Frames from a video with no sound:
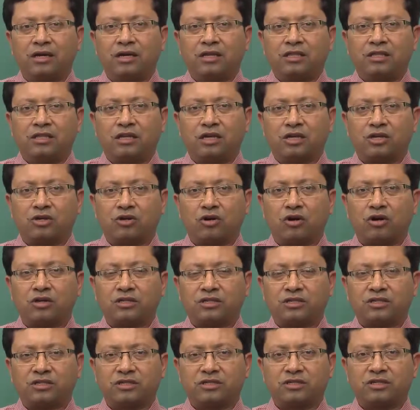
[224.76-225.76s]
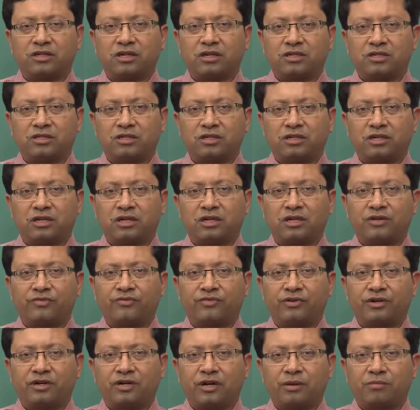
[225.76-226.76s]
the cost reduction in
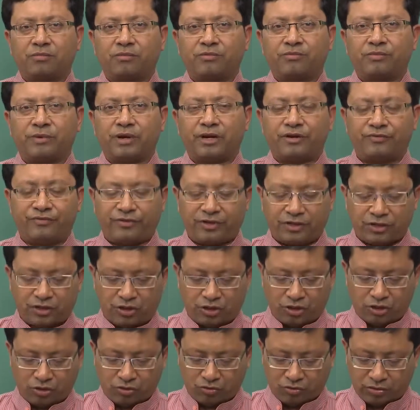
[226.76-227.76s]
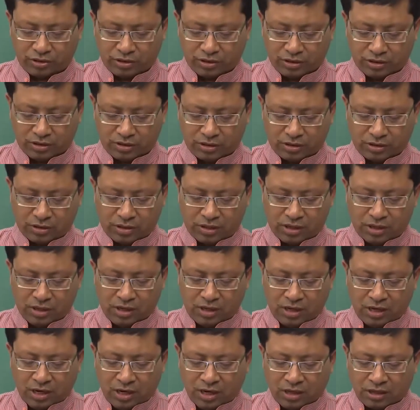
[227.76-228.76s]
different type of manufacturing units.
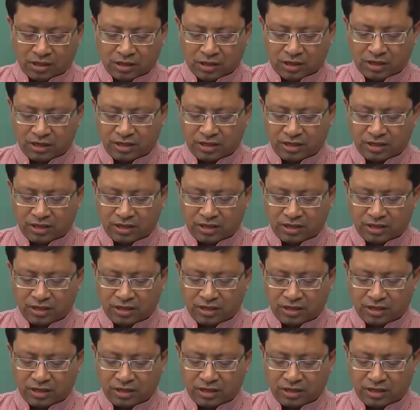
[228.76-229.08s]
Third